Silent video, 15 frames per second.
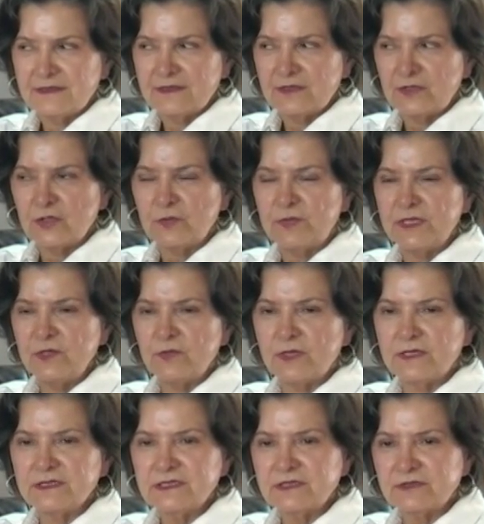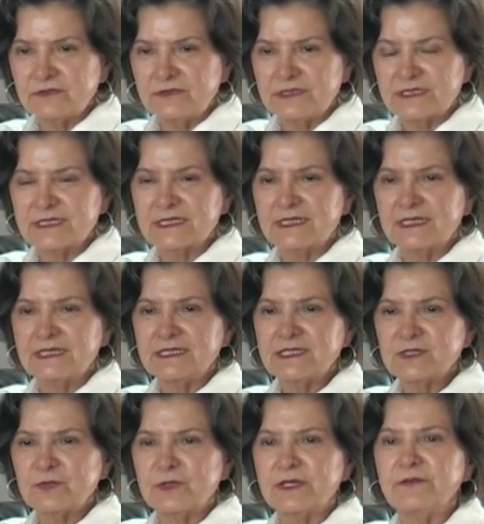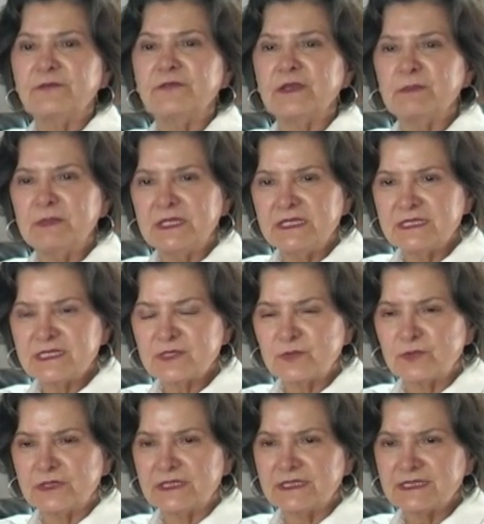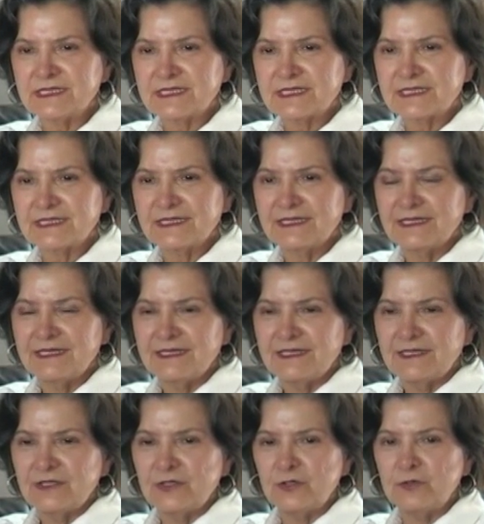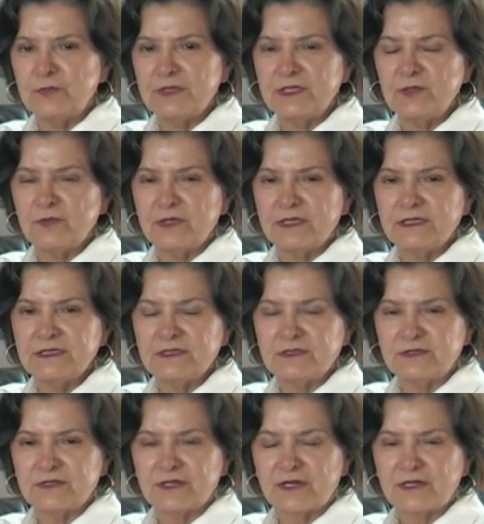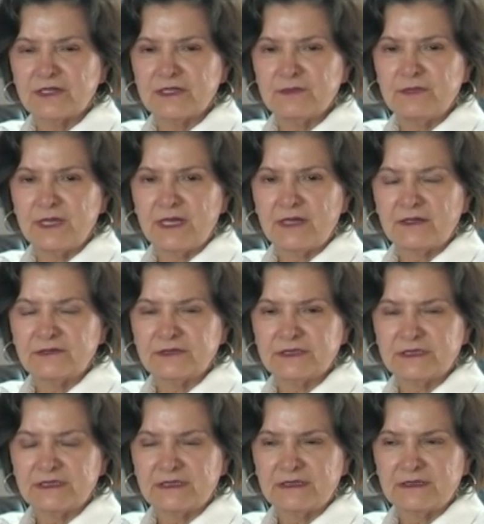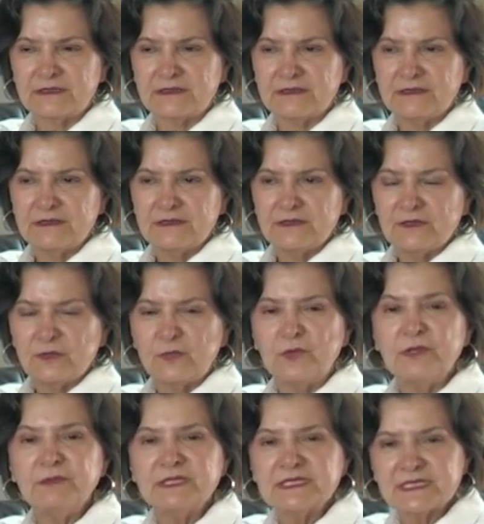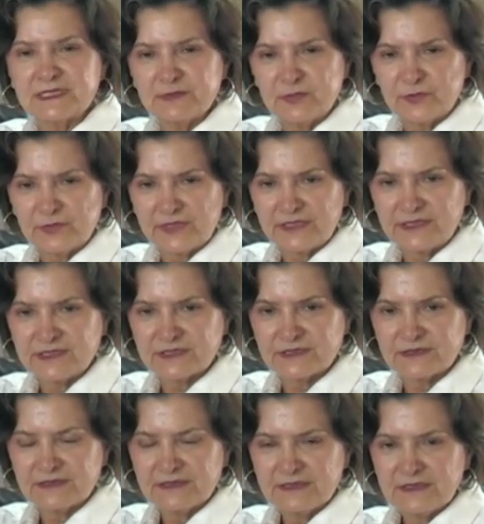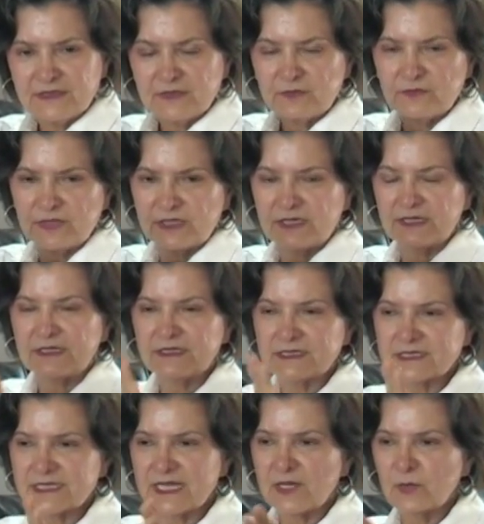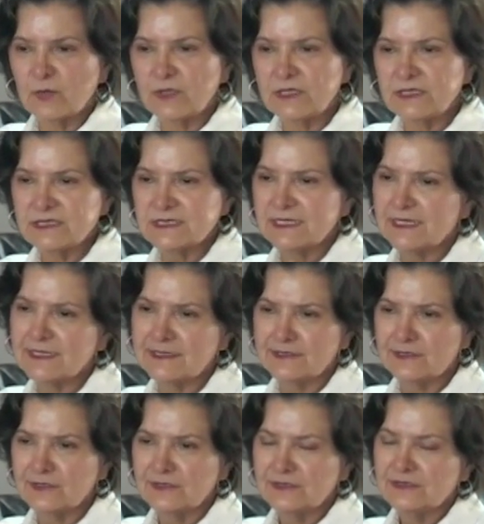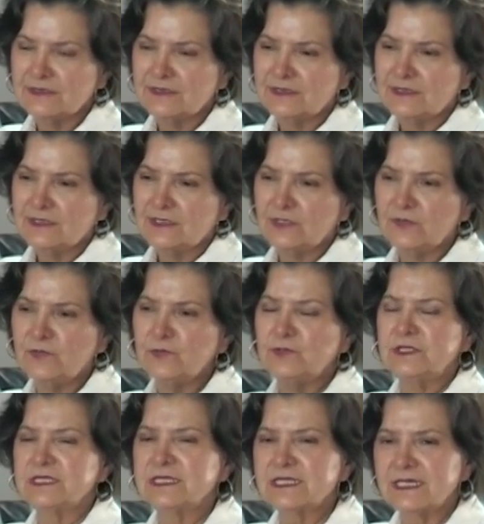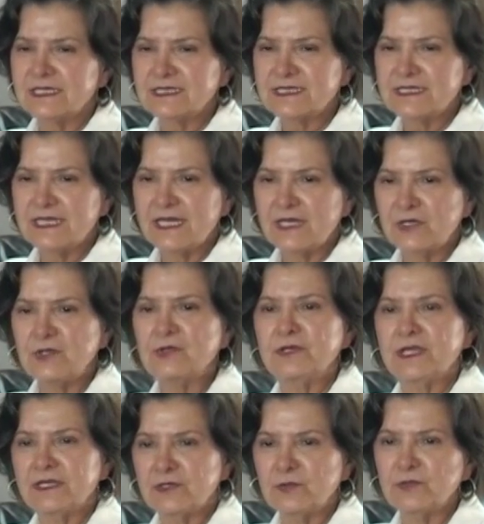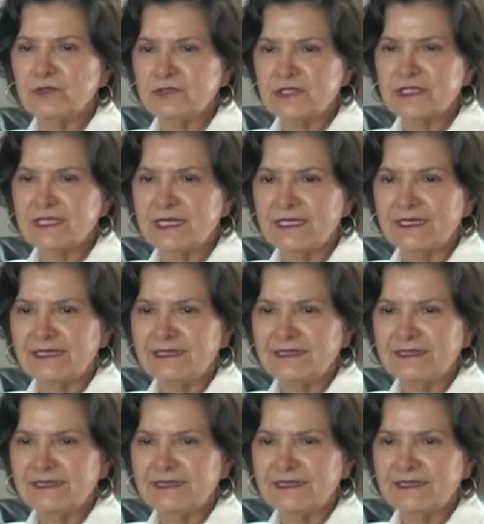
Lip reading: nobody wanted to discuss what a feminist was. Nobody wanted to talk about women's liberation because that was like, if you discuss that, you're not a real Chicana,